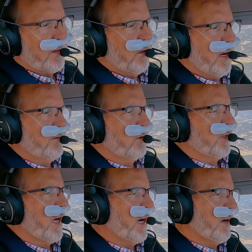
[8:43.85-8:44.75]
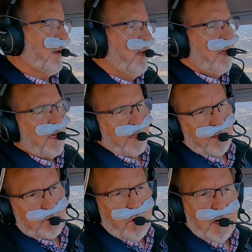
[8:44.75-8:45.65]
They'll have a look at it, and
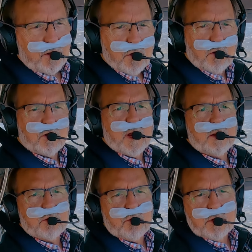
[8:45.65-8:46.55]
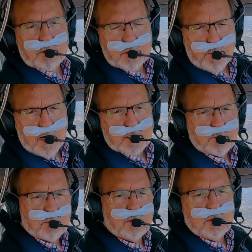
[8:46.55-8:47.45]
they'll try and turn it around as quickly as
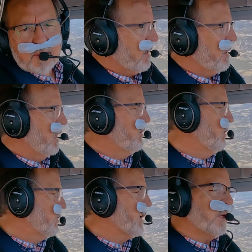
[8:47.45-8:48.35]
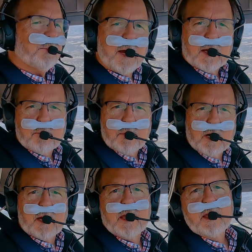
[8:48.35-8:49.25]
possible. As soon as it gets back,
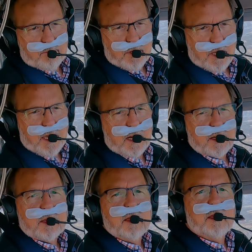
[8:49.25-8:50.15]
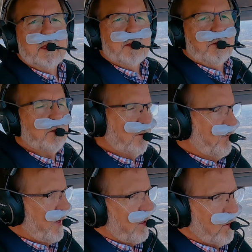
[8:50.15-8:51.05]
my mechanic is
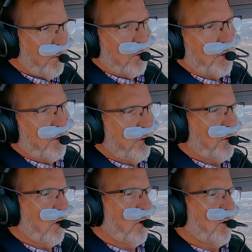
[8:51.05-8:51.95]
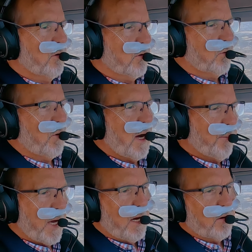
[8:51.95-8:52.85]
available to start the swap
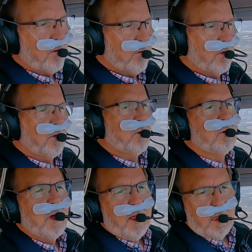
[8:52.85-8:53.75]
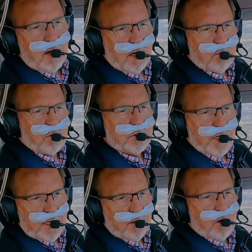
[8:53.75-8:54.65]
out, so I will
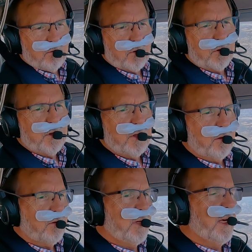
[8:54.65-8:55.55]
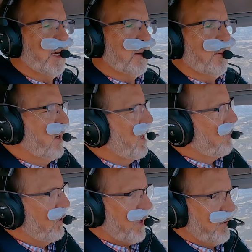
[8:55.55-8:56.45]
take it over to see him, and
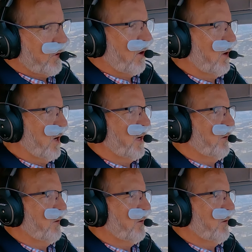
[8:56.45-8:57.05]
we'll get started on it.